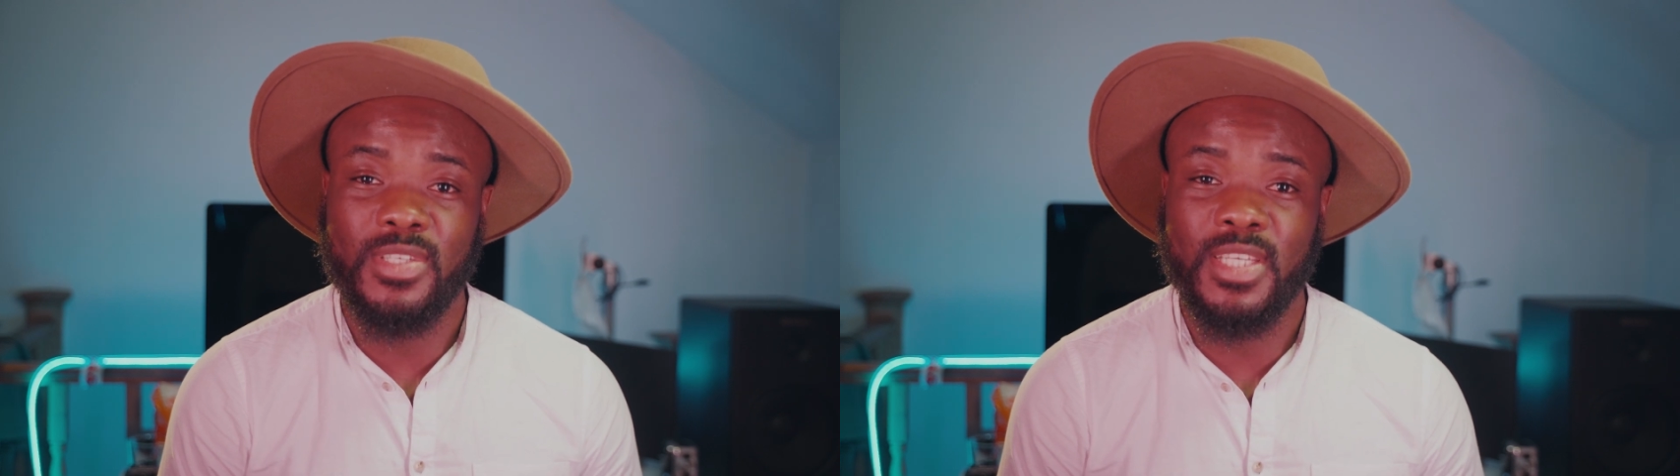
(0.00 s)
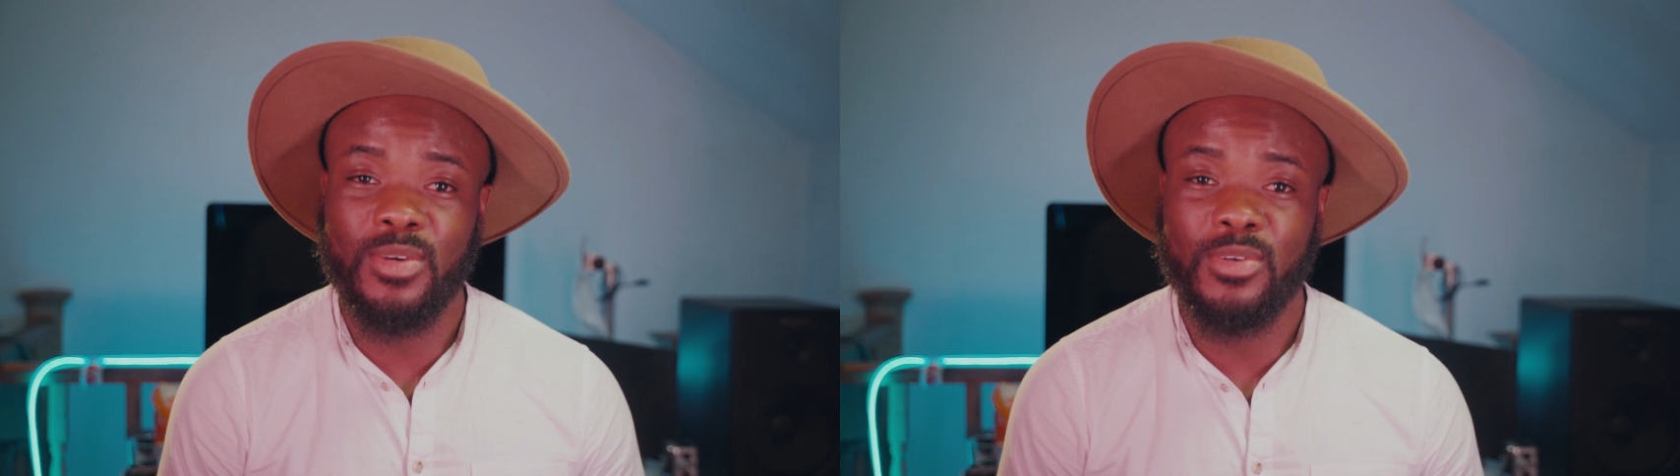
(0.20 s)

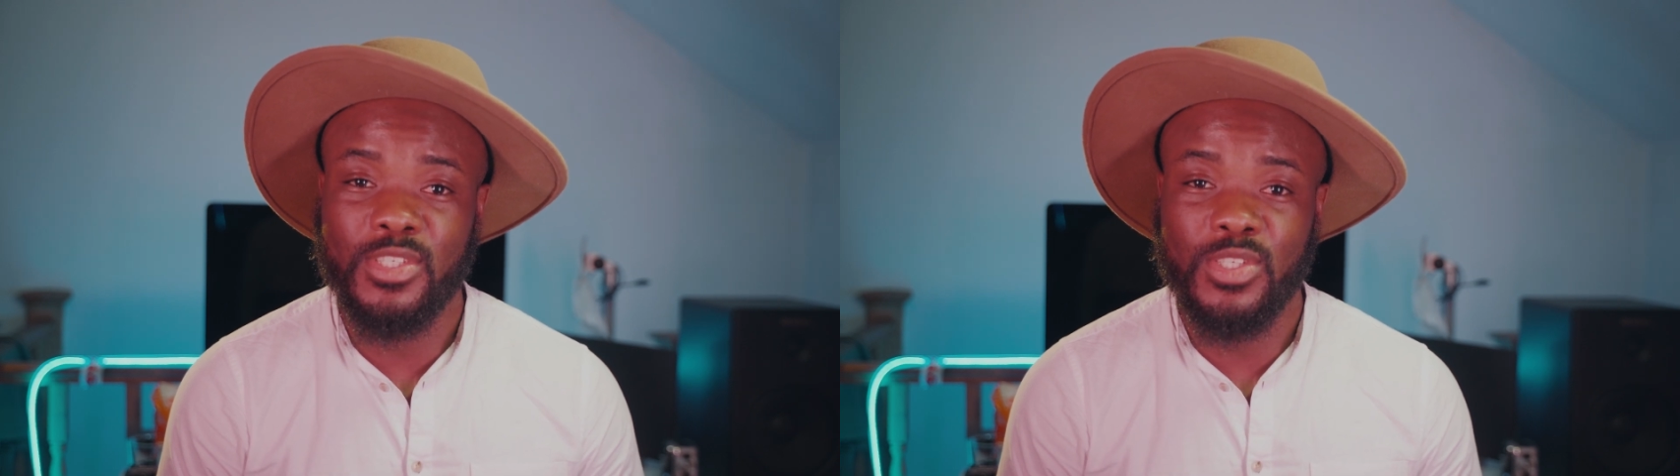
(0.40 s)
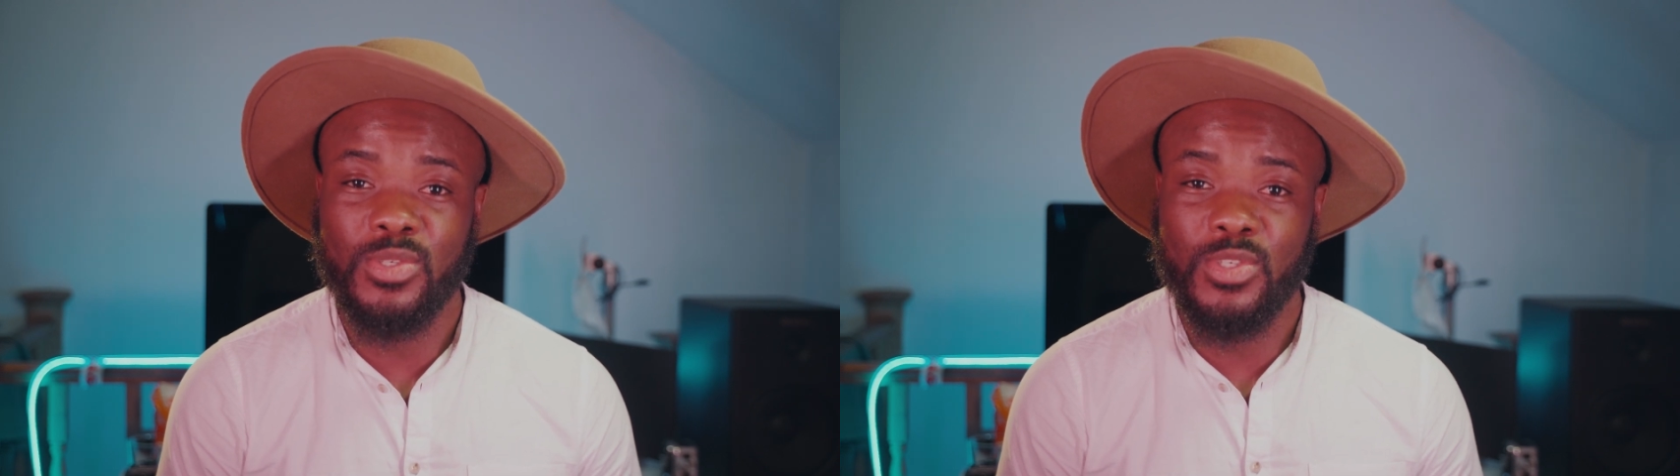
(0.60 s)
see on
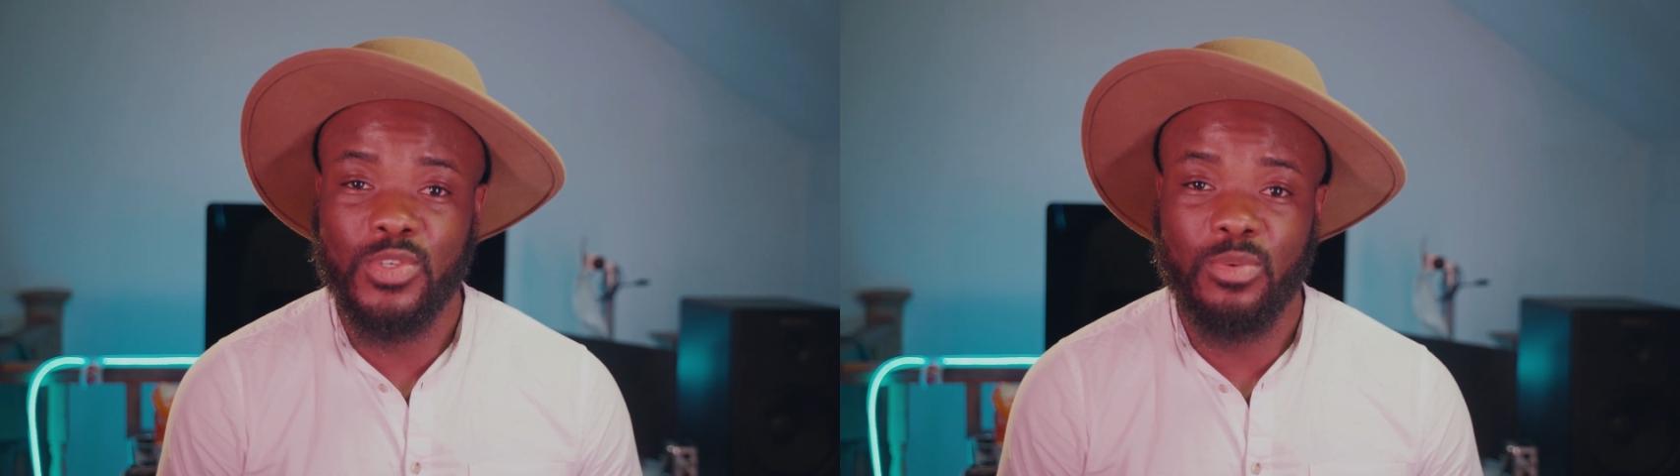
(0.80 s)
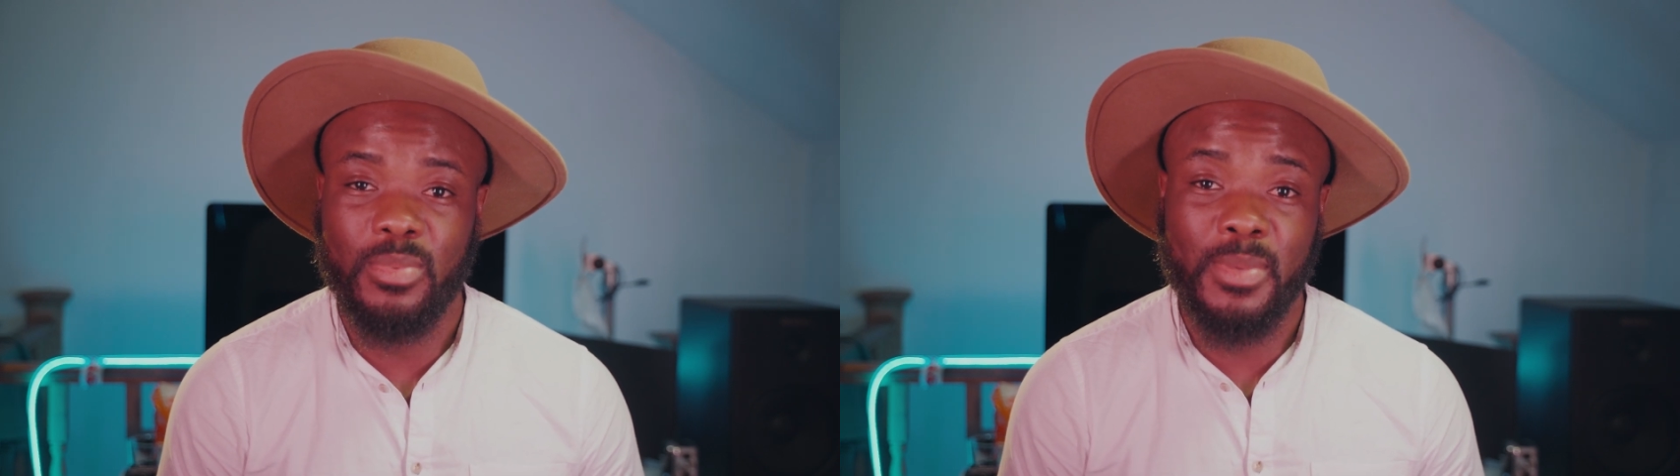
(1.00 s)

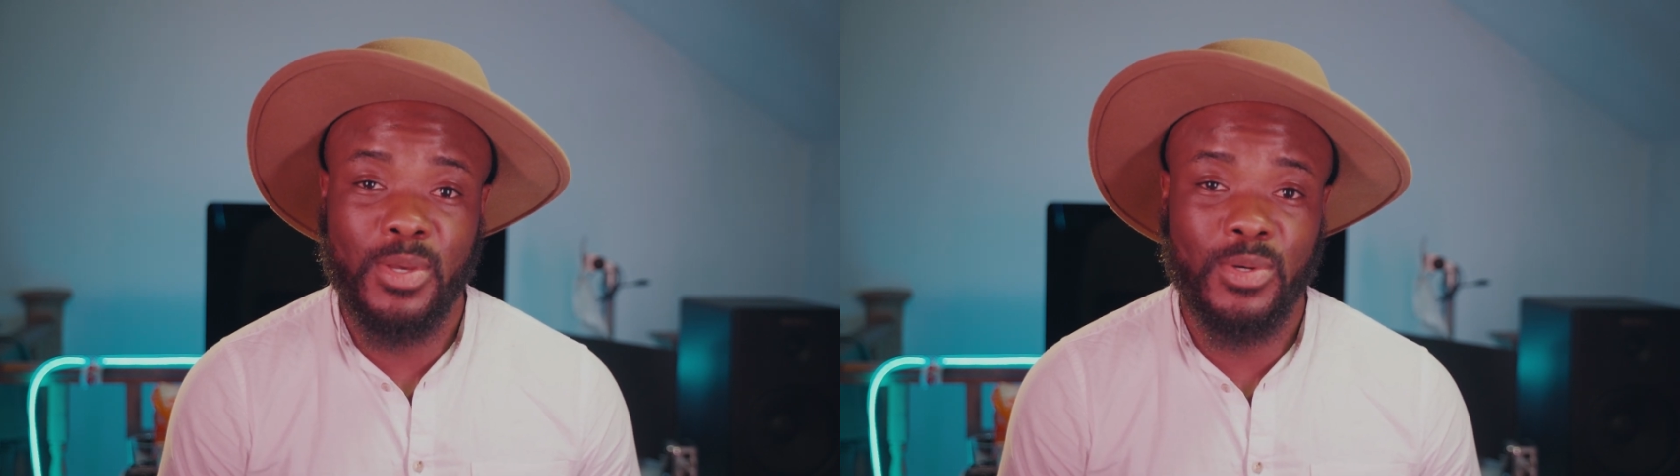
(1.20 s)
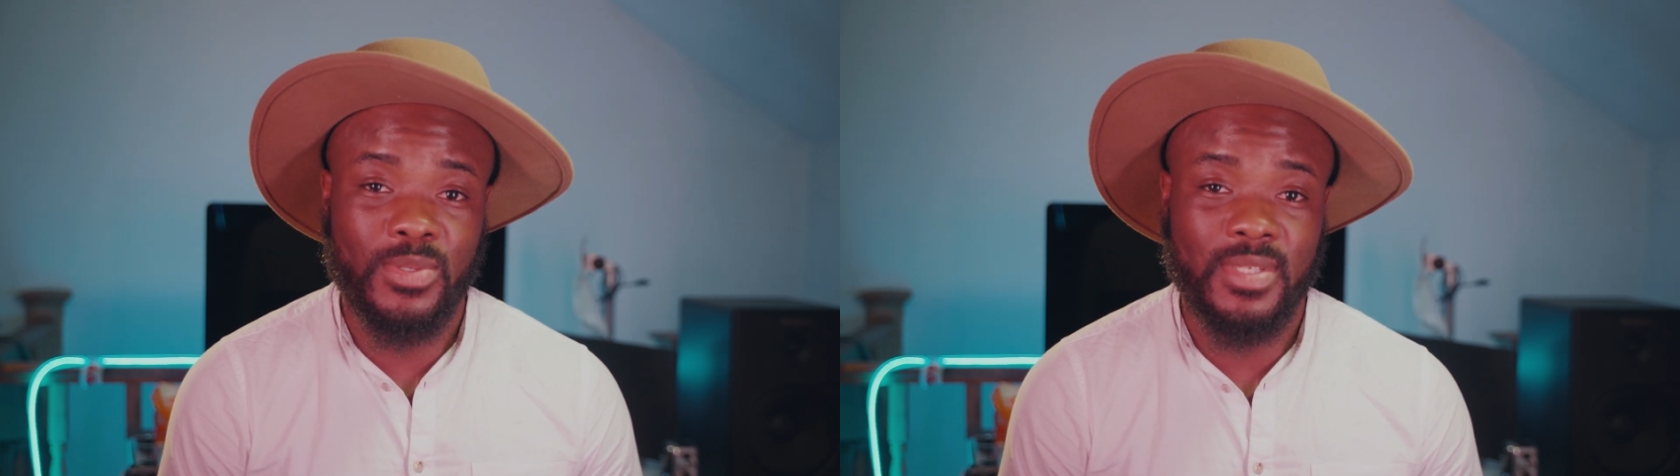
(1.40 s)
YouTube,
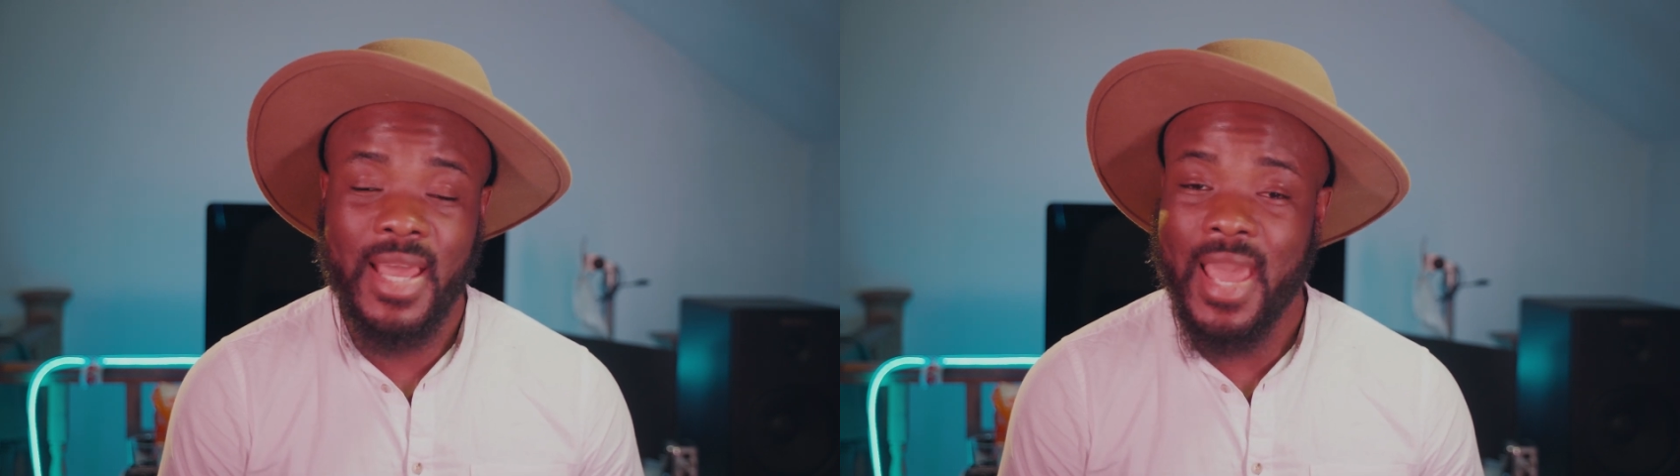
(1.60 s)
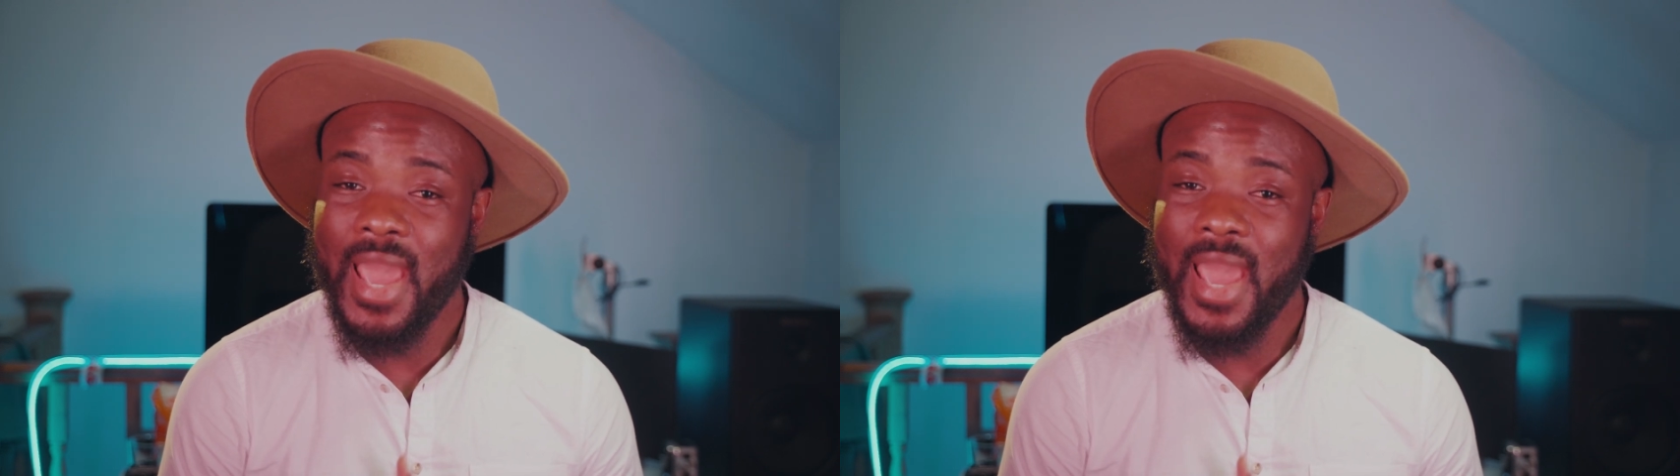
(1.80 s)
because